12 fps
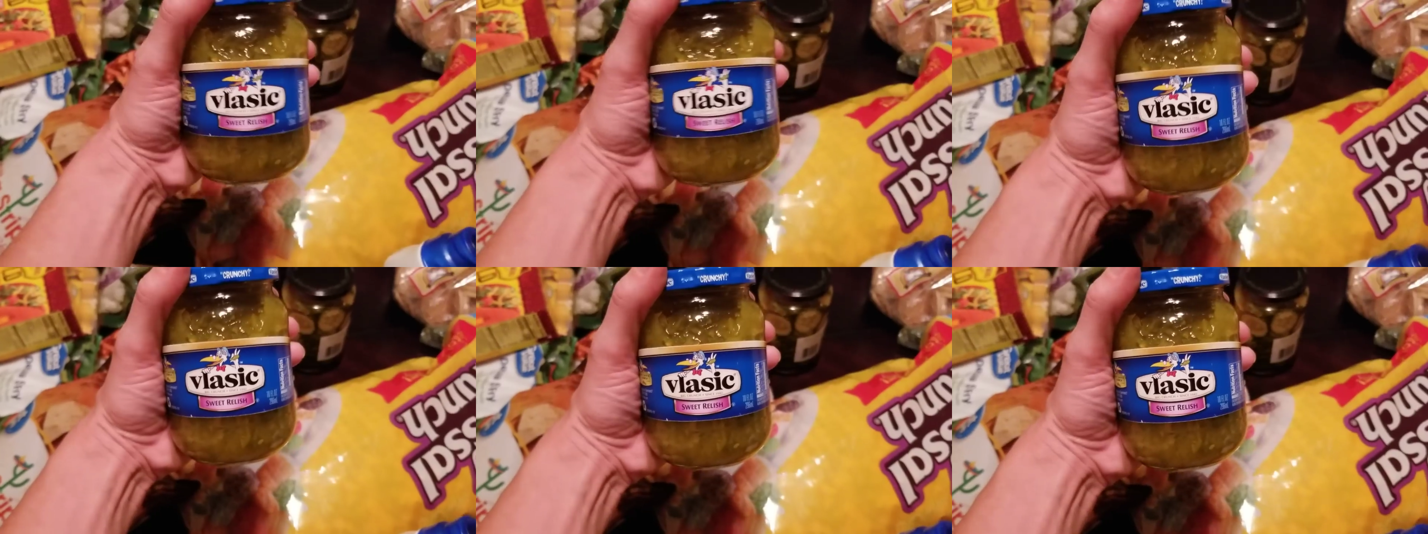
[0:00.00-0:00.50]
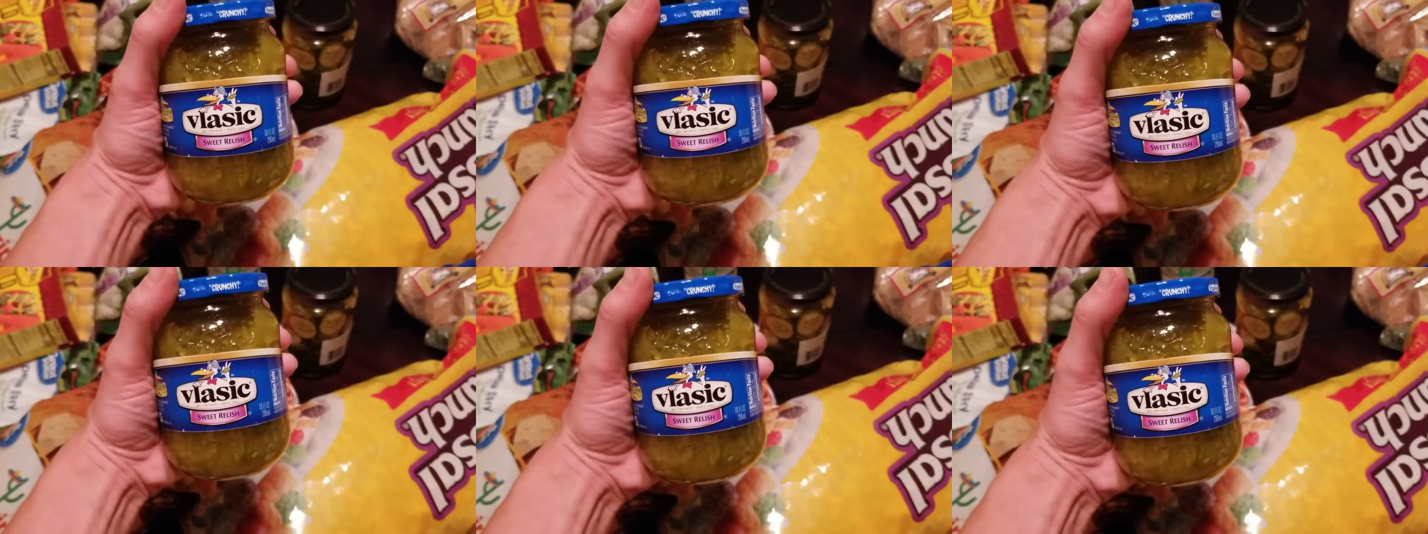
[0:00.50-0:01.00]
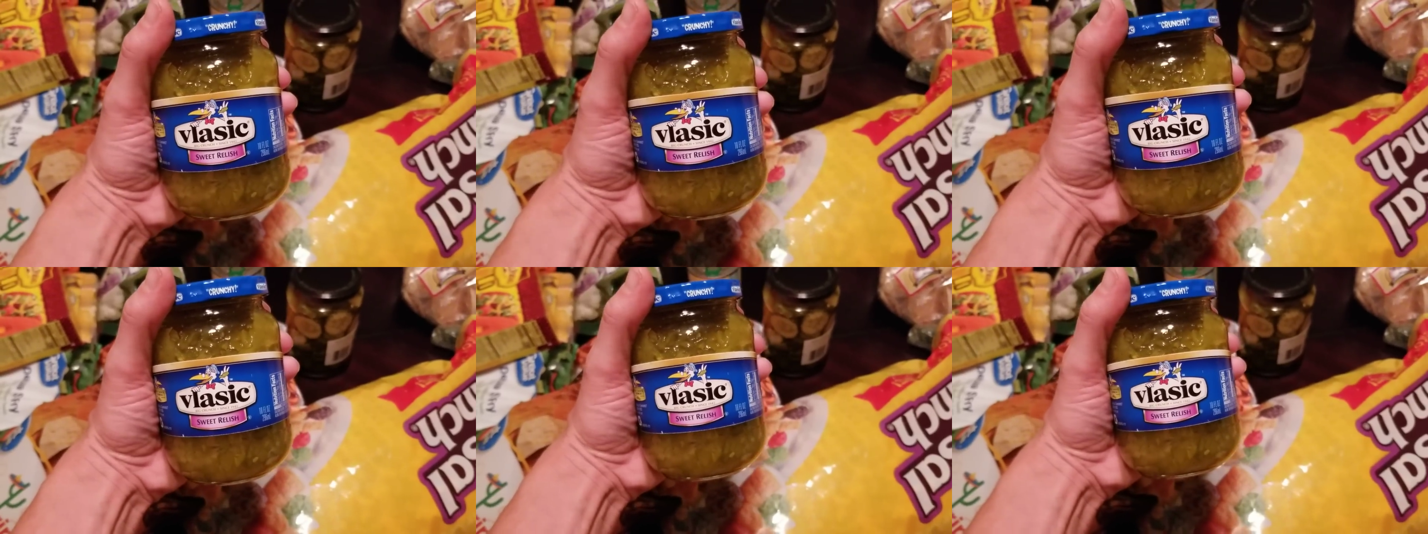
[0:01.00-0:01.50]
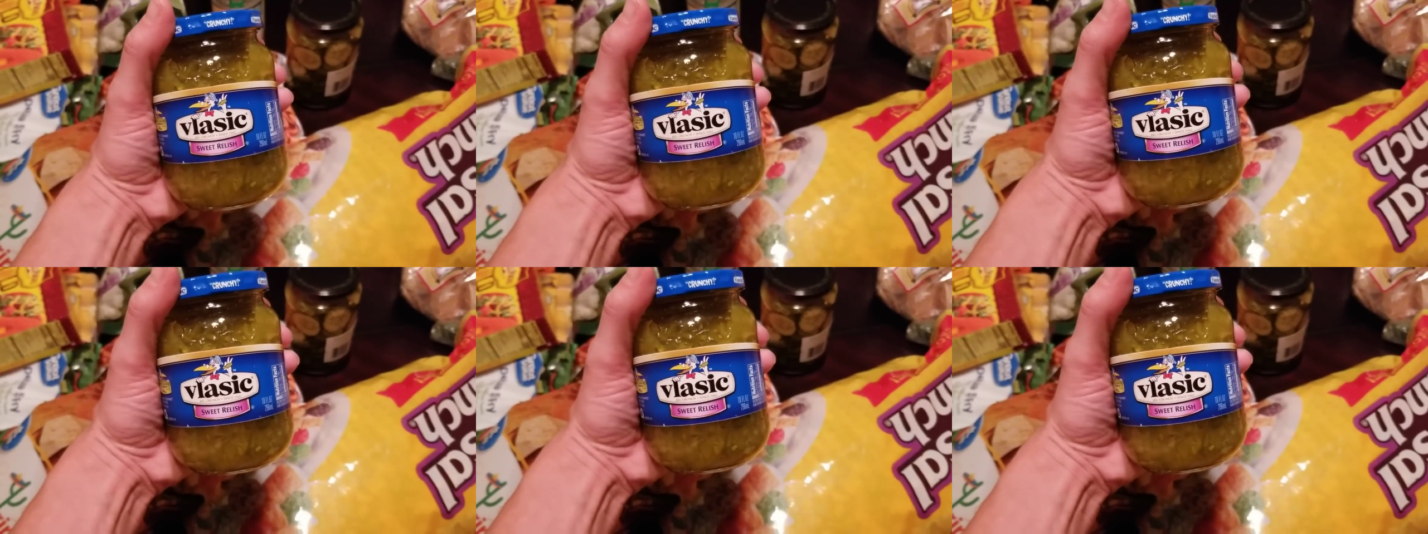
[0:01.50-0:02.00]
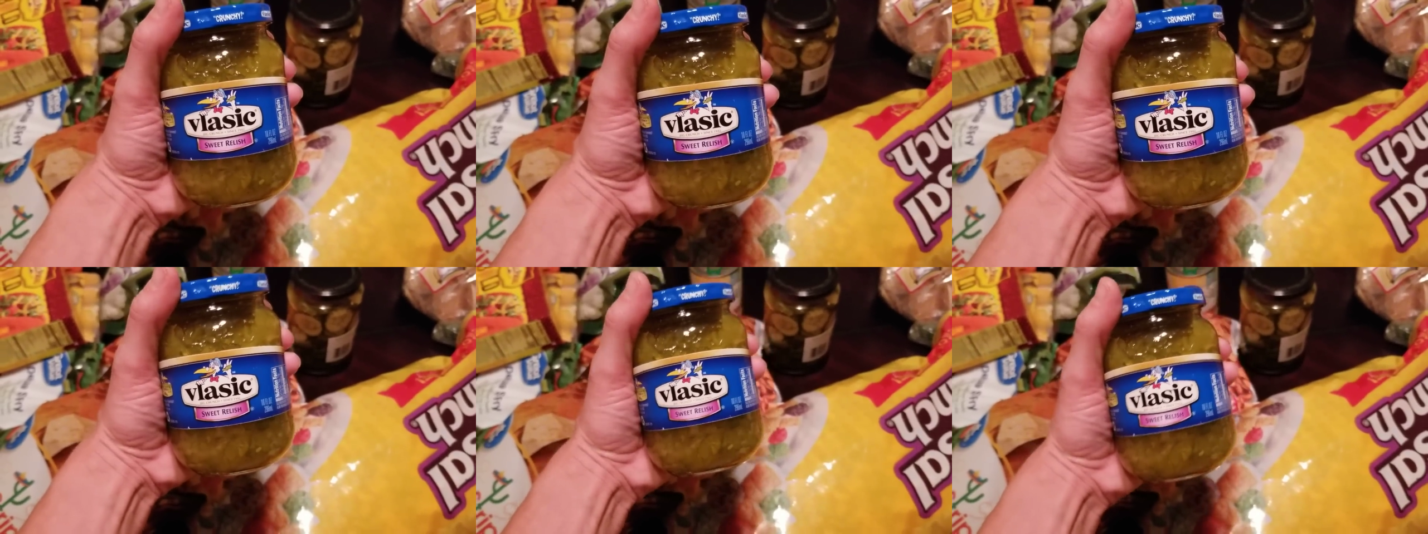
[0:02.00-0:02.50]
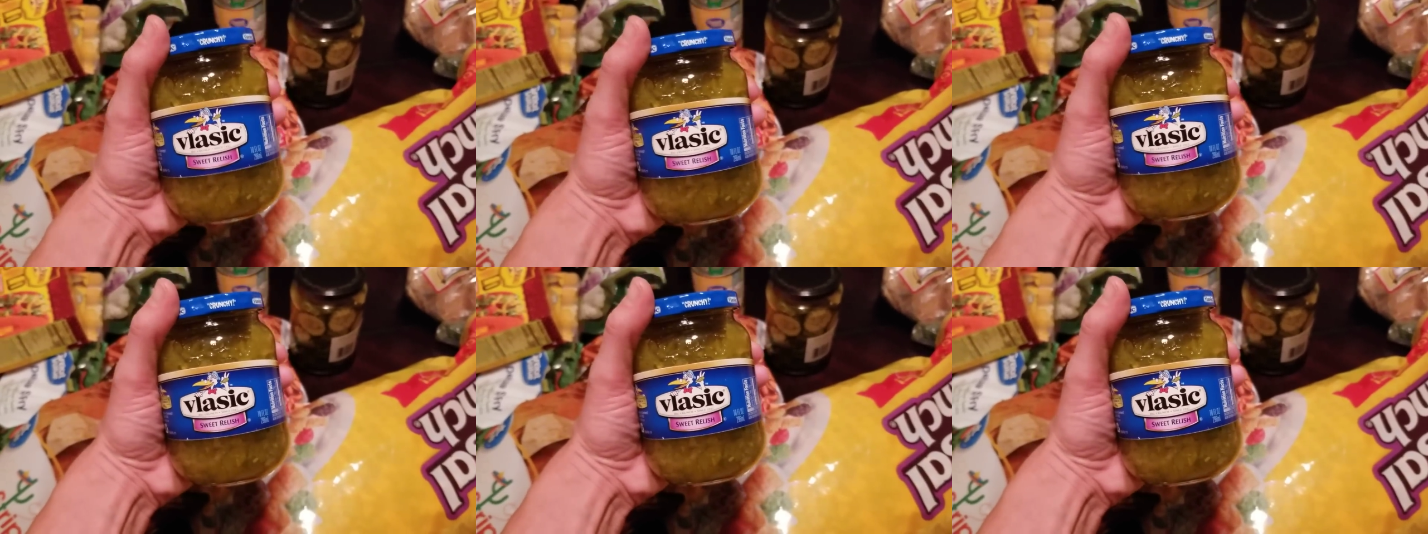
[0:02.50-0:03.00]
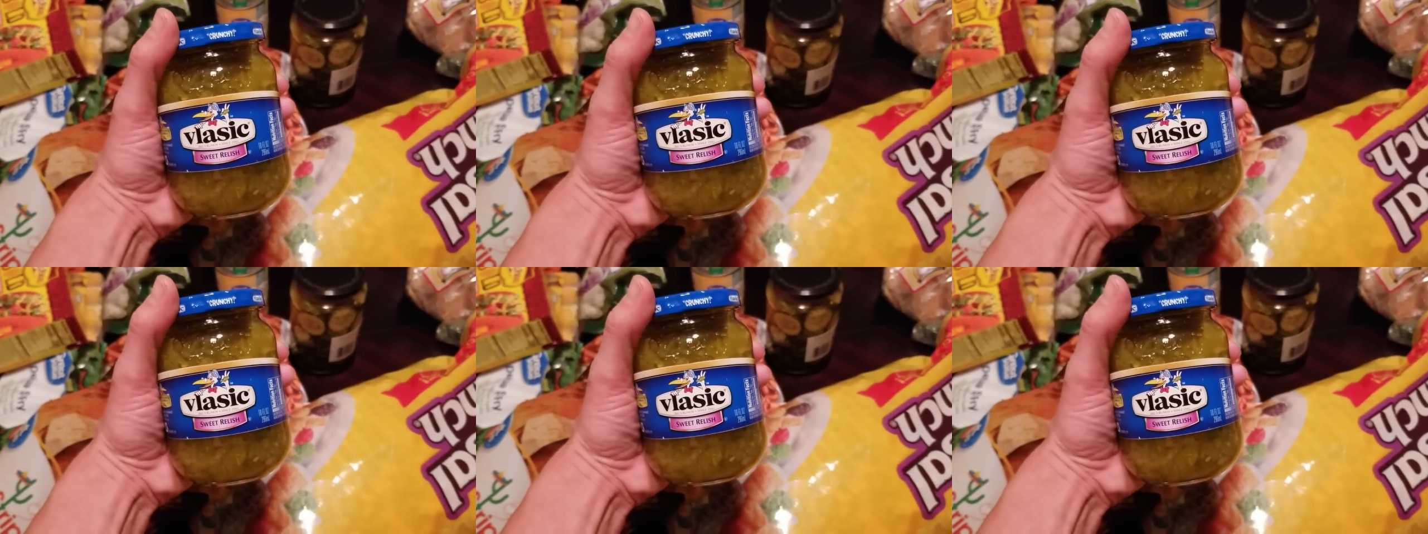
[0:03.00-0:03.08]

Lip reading: [unreadable: no face in view]